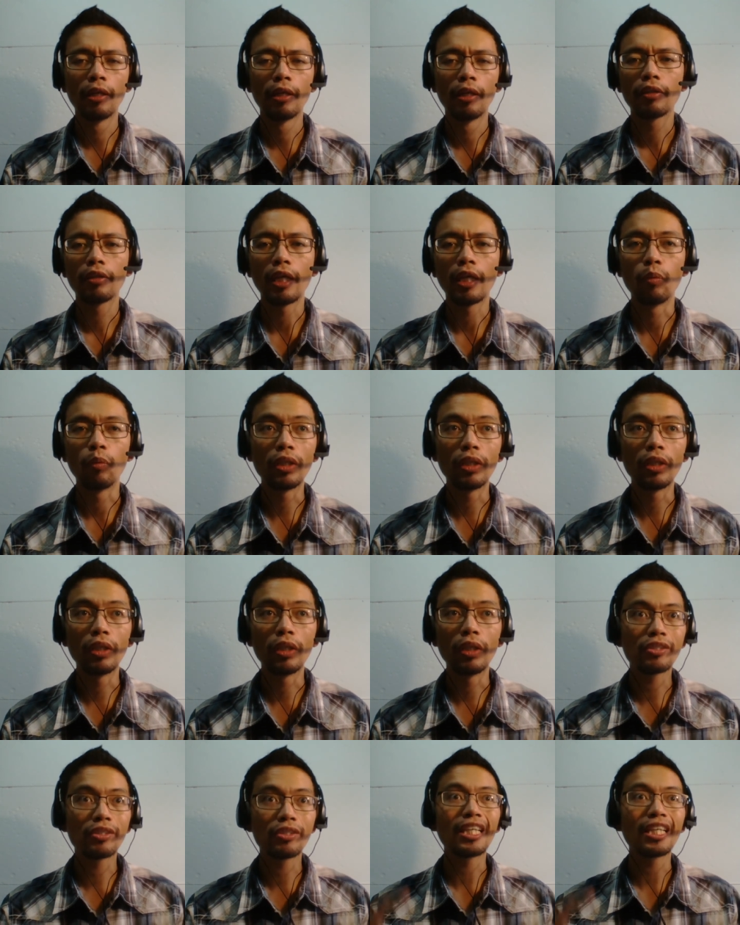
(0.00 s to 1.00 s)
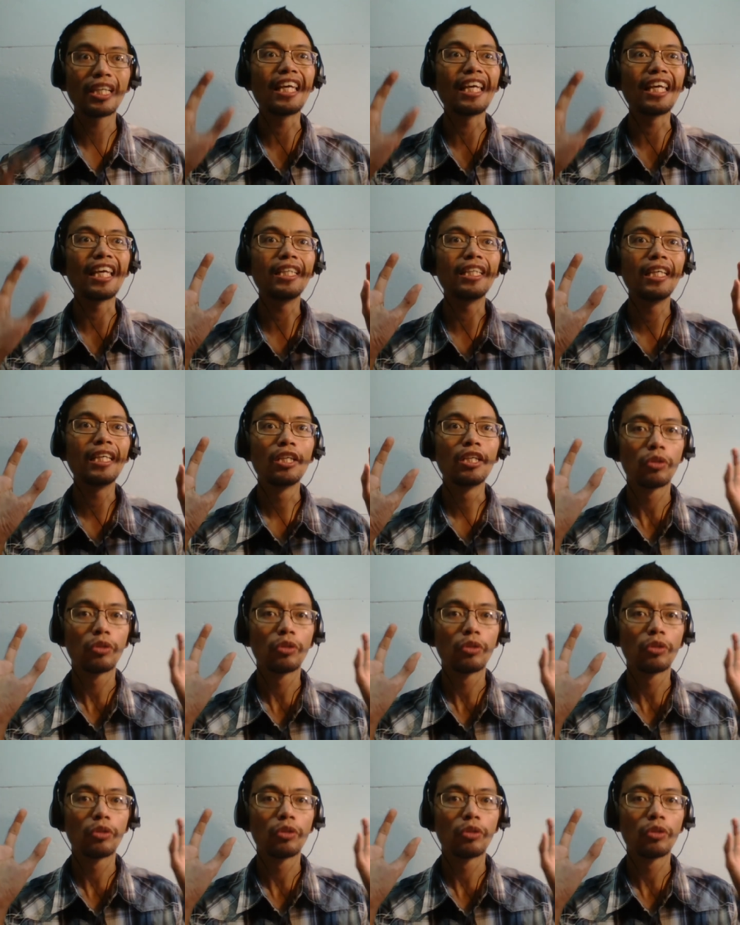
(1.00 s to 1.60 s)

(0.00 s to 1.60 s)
Okay, when there's a